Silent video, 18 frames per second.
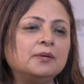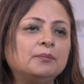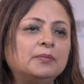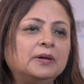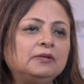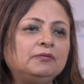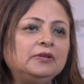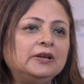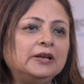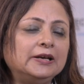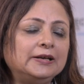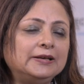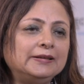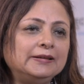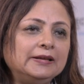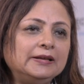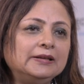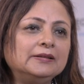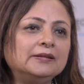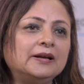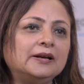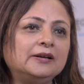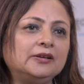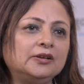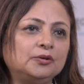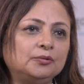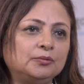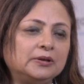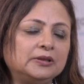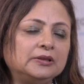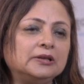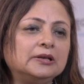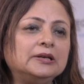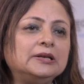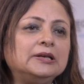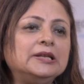But we had seen that in
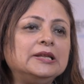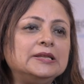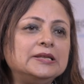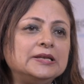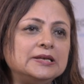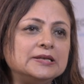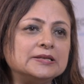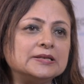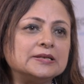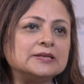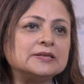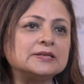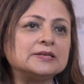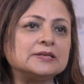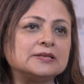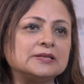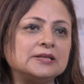the diseases